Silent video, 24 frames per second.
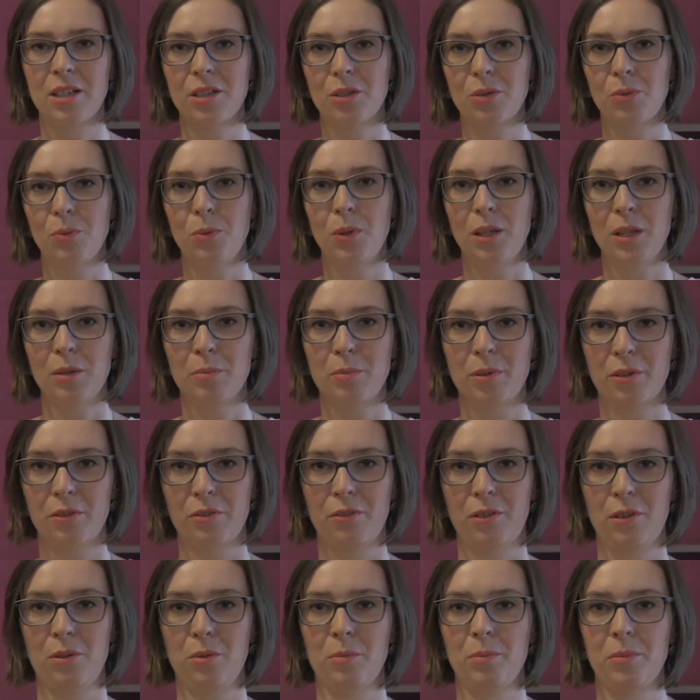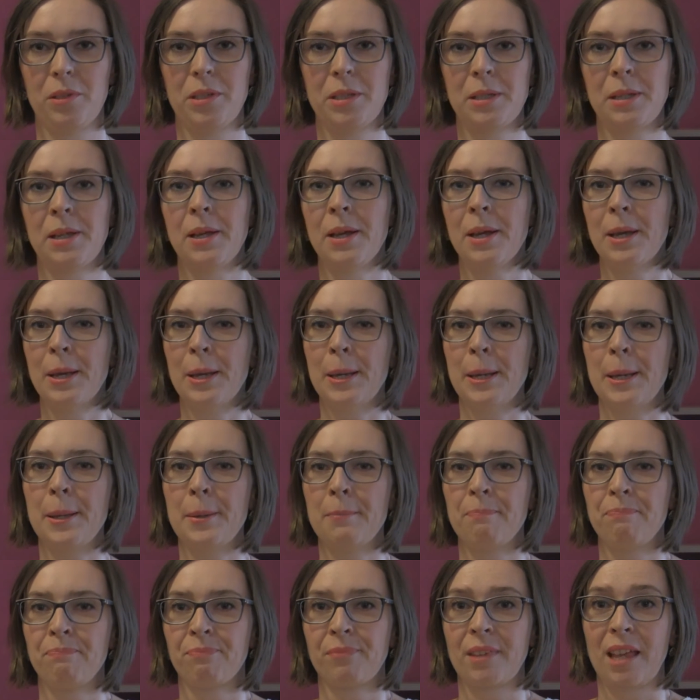sweet perfumes
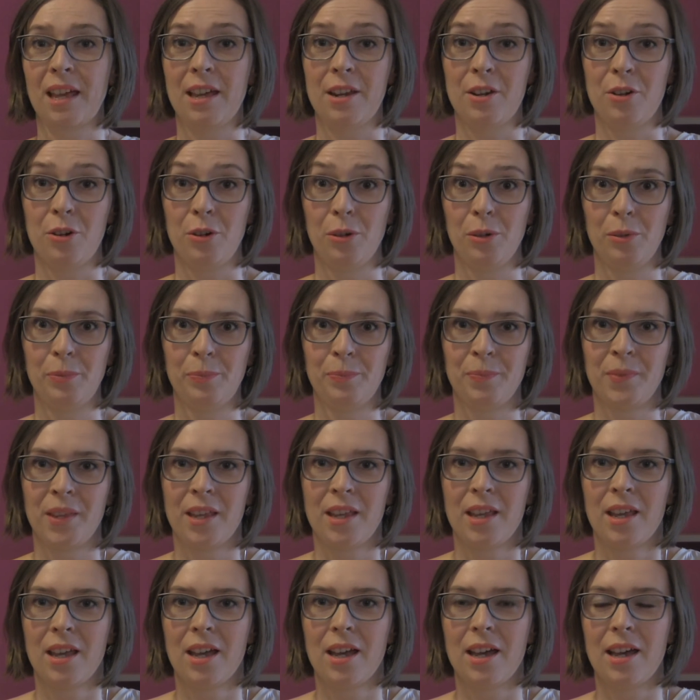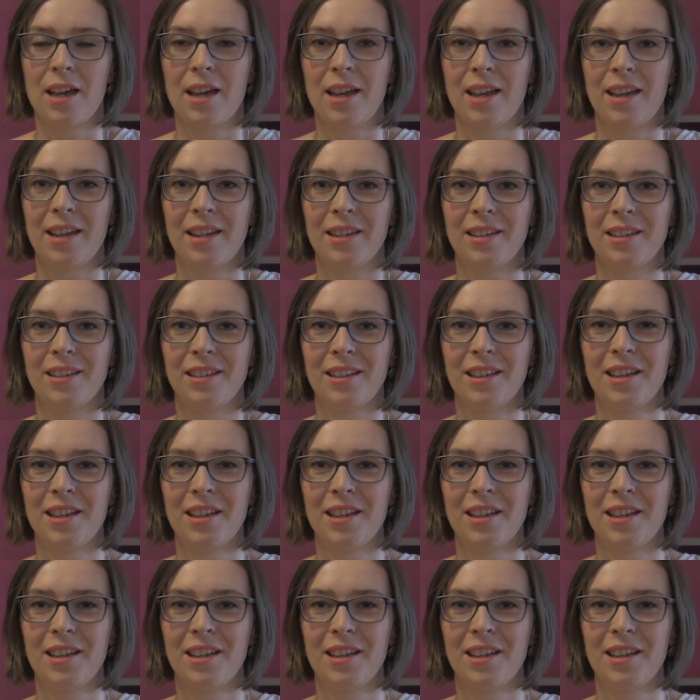at all. And